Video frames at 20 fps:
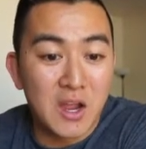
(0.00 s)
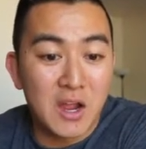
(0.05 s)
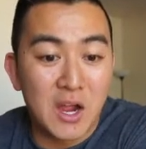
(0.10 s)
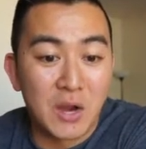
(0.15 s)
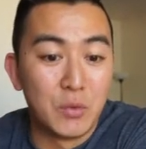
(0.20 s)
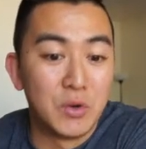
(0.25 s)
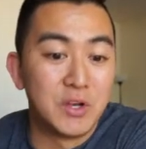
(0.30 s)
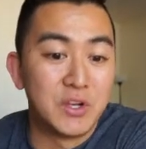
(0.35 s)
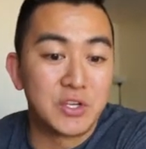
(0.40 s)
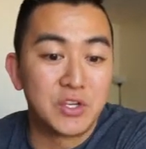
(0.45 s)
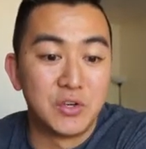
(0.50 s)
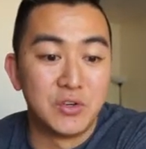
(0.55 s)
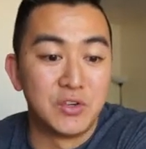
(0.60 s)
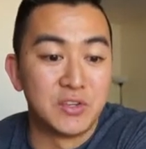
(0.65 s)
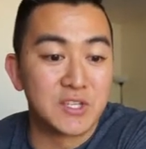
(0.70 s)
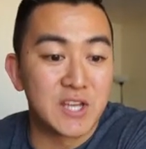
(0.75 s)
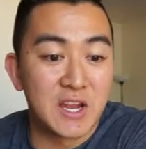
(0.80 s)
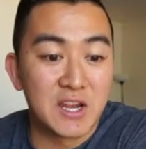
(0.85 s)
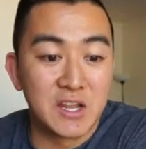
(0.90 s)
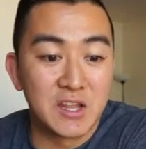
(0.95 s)
I wouldn't
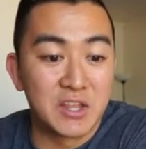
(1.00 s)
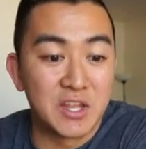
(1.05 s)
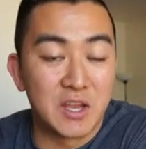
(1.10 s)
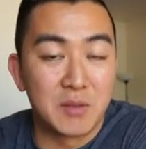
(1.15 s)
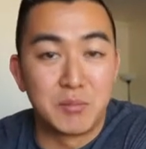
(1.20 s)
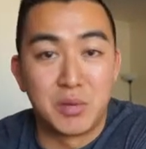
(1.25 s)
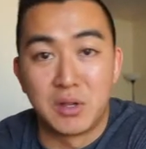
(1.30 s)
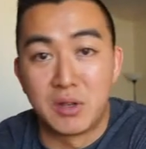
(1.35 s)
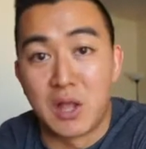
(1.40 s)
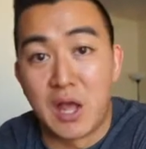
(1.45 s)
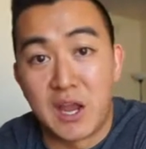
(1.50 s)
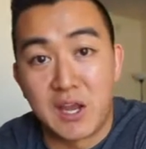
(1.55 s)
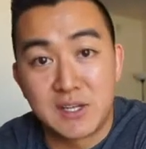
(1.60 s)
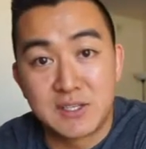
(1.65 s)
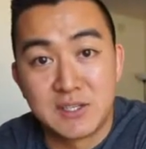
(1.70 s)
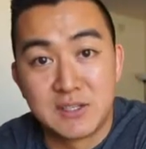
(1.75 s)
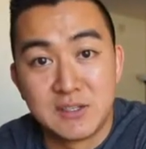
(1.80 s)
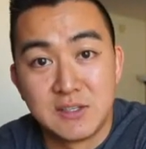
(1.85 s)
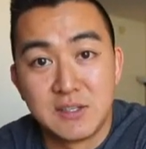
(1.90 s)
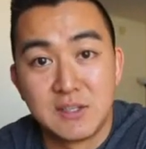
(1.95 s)
choose anything but
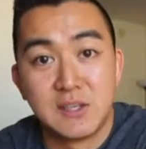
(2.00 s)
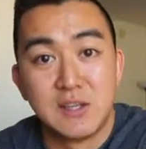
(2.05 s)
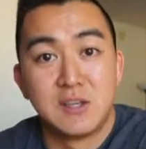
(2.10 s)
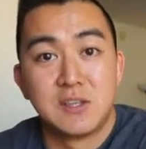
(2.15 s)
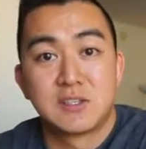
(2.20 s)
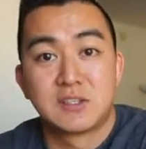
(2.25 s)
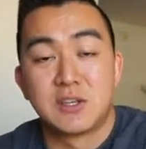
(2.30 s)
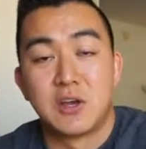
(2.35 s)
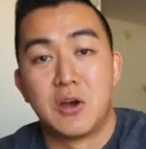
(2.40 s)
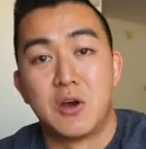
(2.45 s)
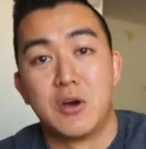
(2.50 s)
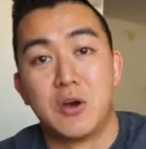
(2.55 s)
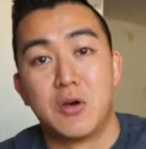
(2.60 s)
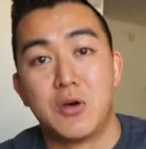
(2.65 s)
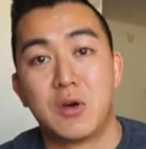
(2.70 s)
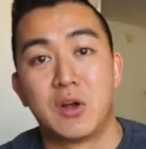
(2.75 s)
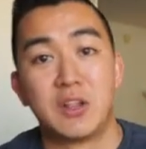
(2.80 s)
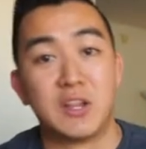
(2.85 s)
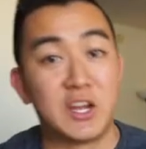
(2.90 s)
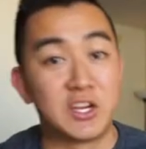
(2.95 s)
light.
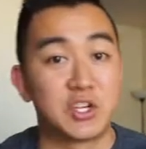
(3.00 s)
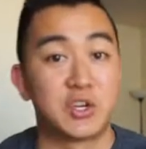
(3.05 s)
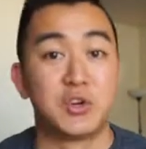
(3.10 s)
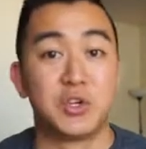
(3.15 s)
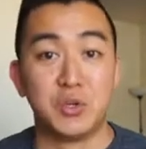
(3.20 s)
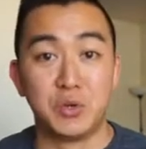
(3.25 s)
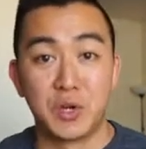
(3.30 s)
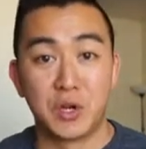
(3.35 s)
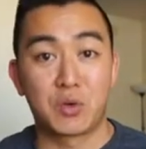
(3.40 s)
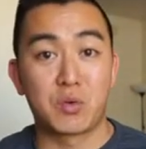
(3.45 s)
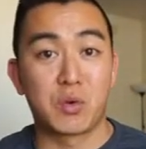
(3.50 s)
So unless you're doing